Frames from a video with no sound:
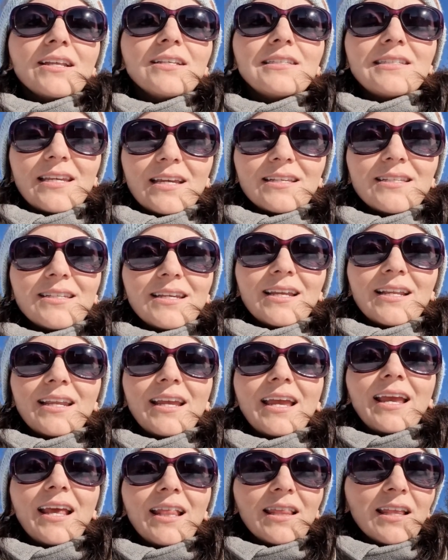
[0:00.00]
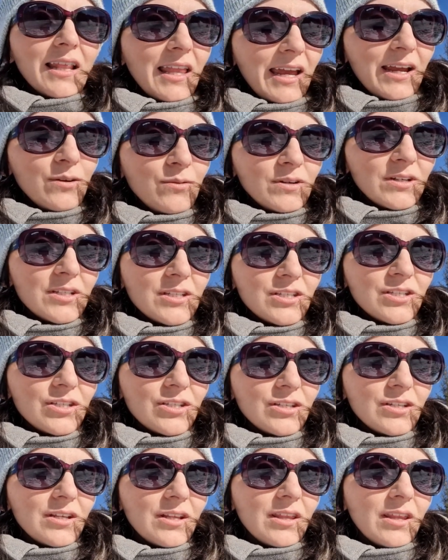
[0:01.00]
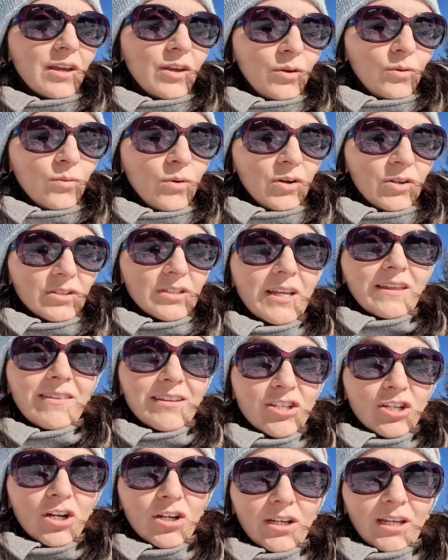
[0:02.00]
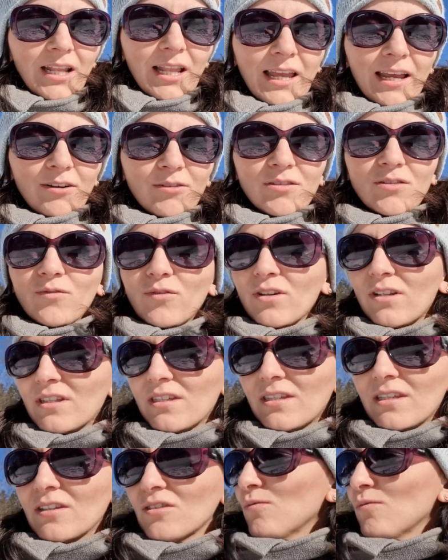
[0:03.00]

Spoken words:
does it in the language that you want, in the target language. For instance,